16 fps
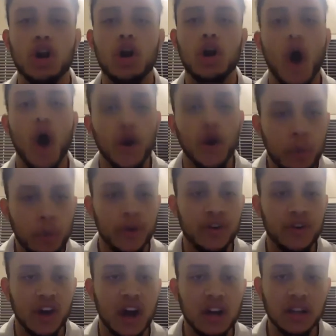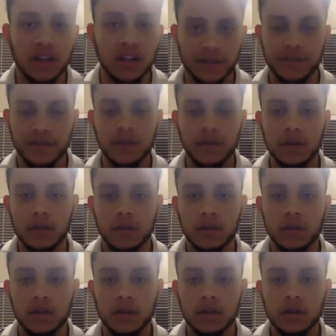Are you productive?
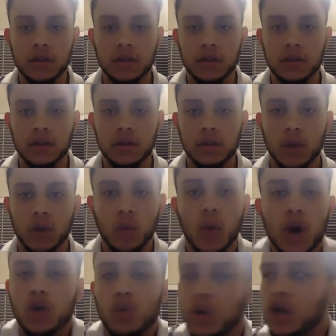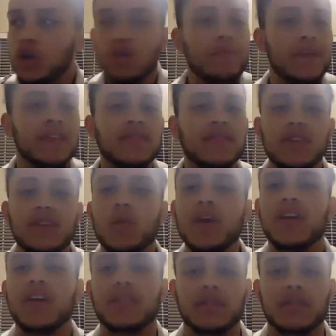What are you busy with?